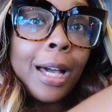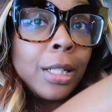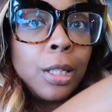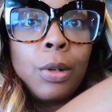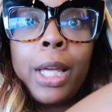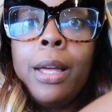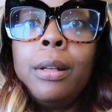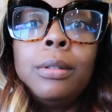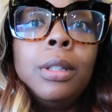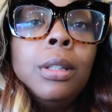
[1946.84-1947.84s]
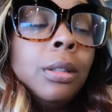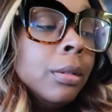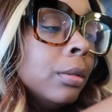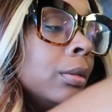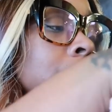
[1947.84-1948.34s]
I gotta slow down.
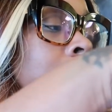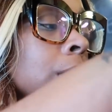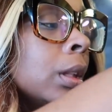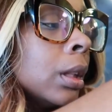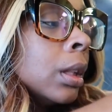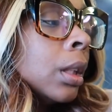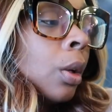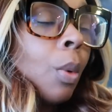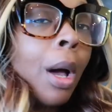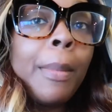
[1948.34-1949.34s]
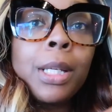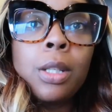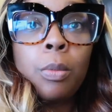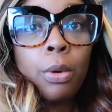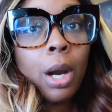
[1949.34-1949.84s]
Why am I
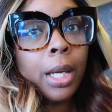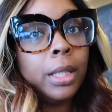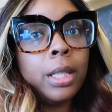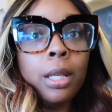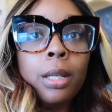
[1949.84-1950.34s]
so bright?